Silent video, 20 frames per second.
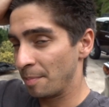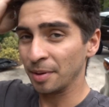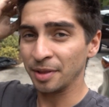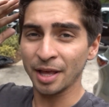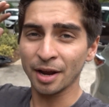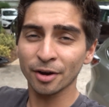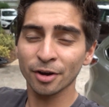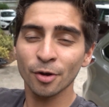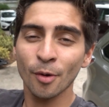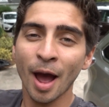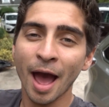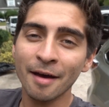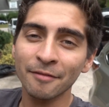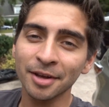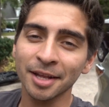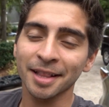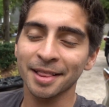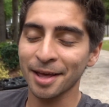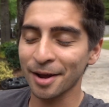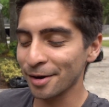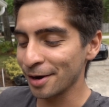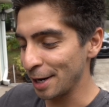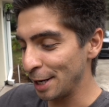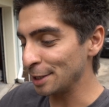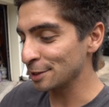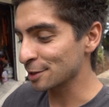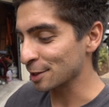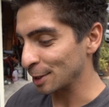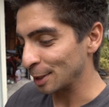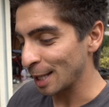But there you have it. There
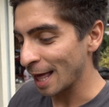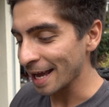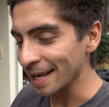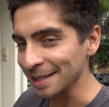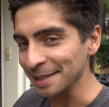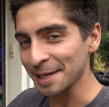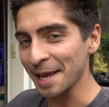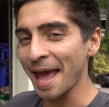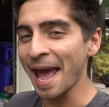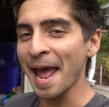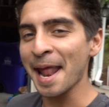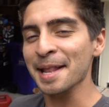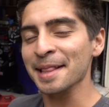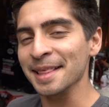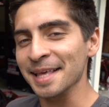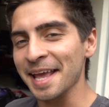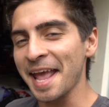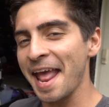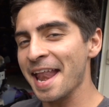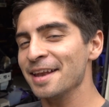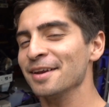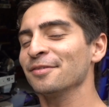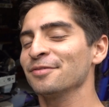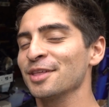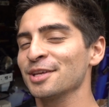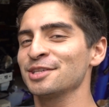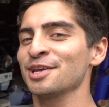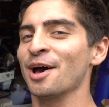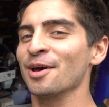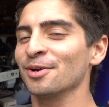is light at the end of
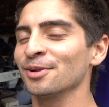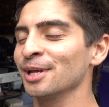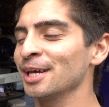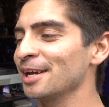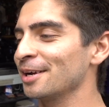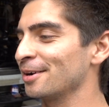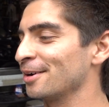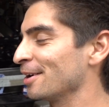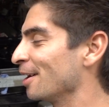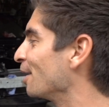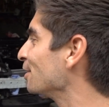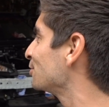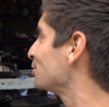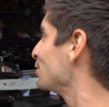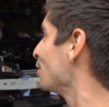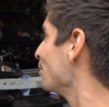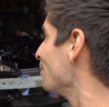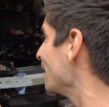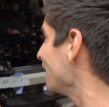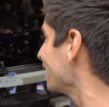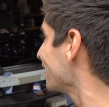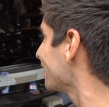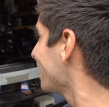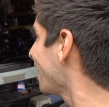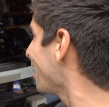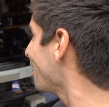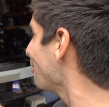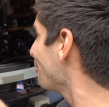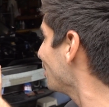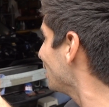the tunnel here, assuming
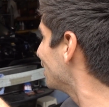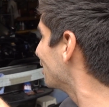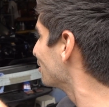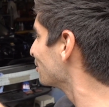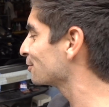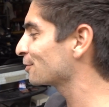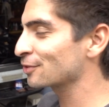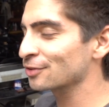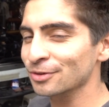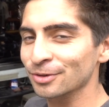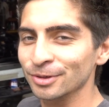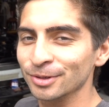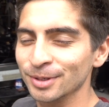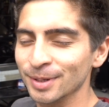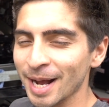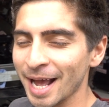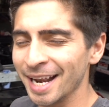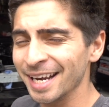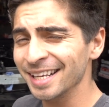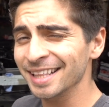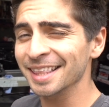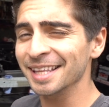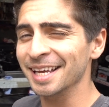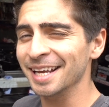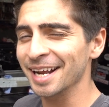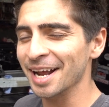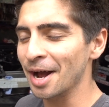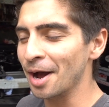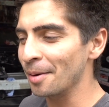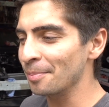that we don't screw
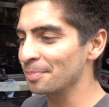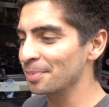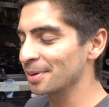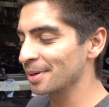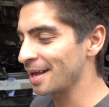anything up